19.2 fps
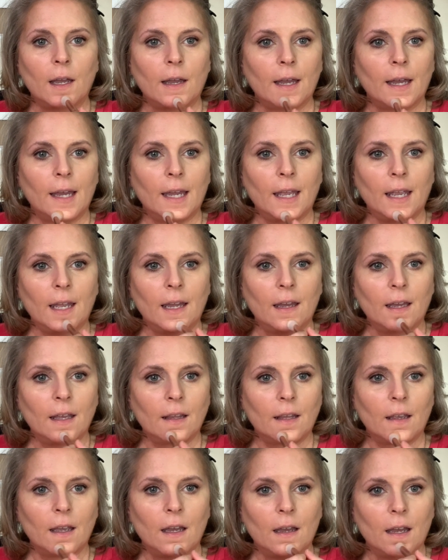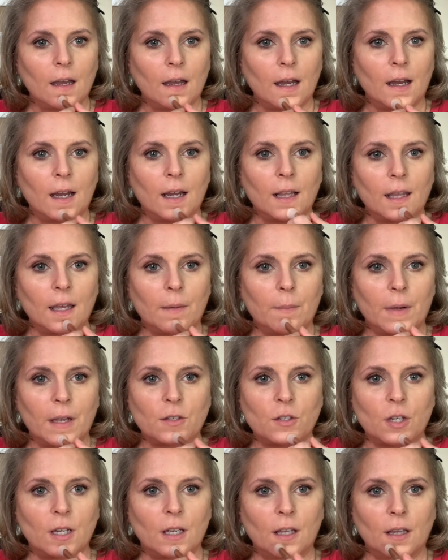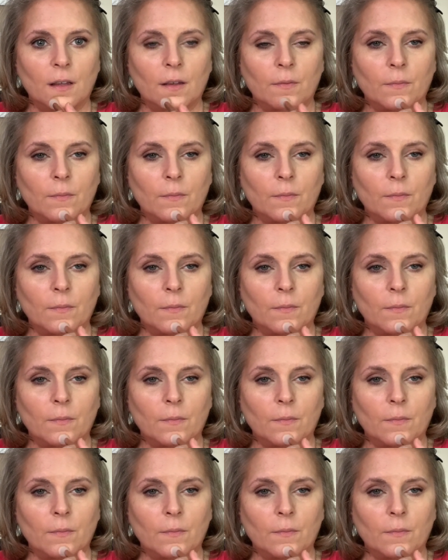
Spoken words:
and I highlight my chin.